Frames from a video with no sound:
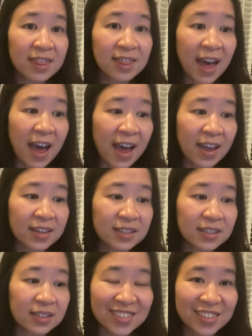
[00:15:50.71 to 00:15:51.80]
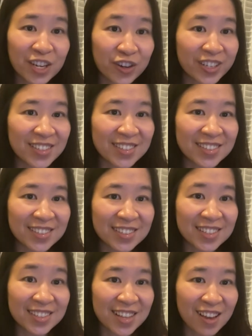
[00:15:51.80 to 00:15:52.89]
that there is
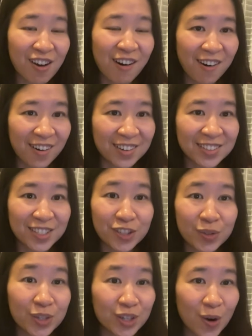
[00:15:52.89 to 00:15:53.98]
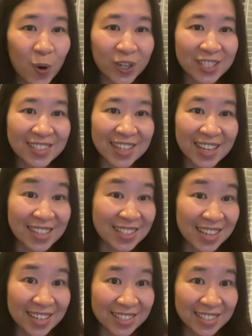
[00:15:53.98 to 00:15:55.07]
this thing called a unicorn data
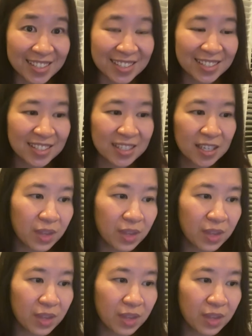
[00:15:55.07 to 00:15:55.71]
scientist,